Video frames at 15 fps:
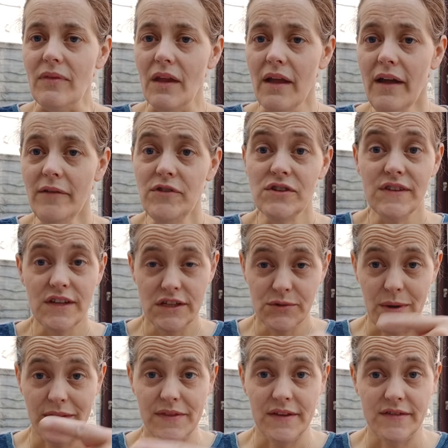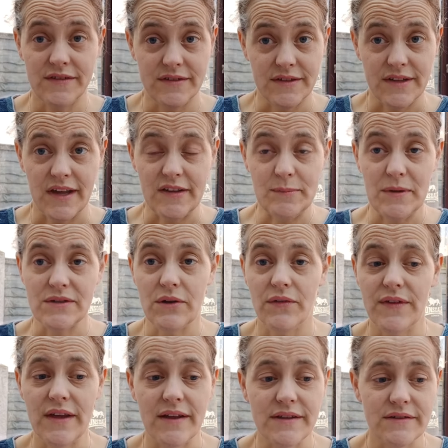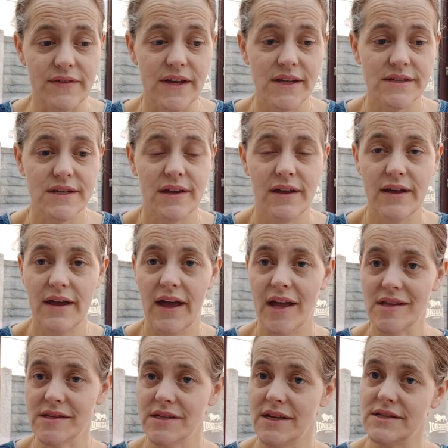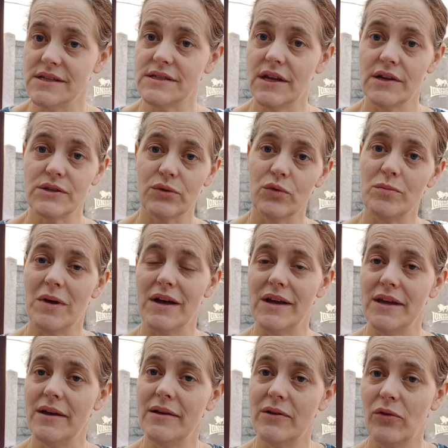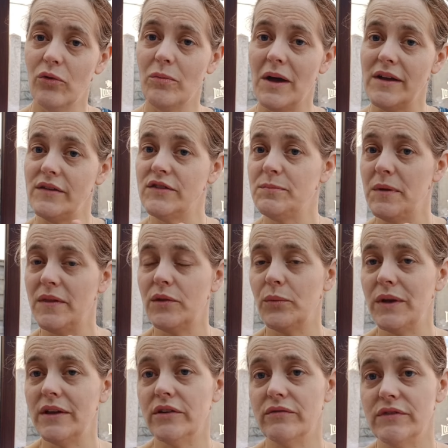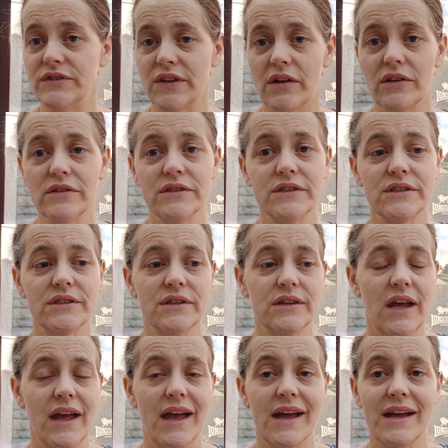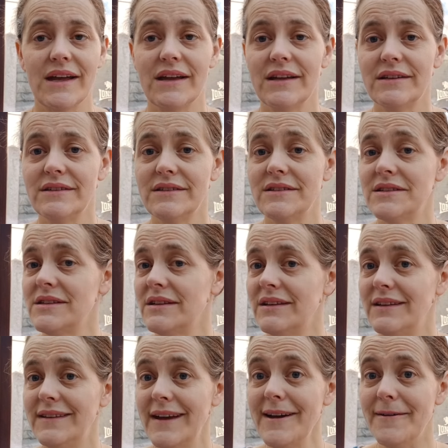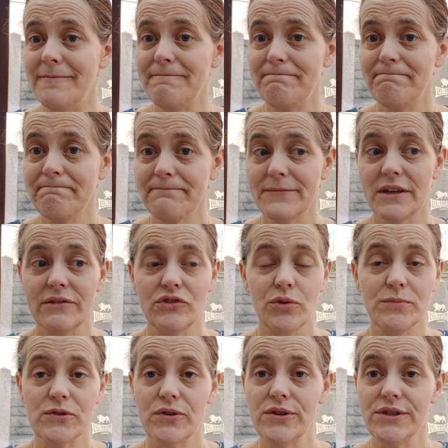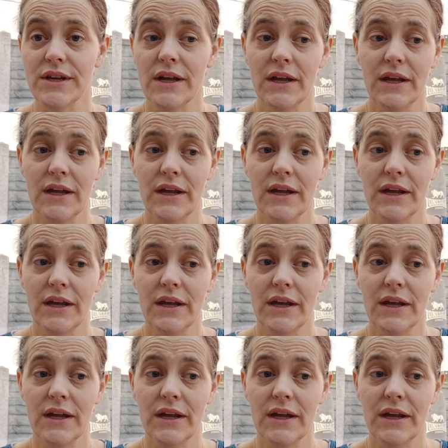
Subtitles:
I just need to add this today's bit on the end of it and insert all my spin the wheel results. And yeah, job's good.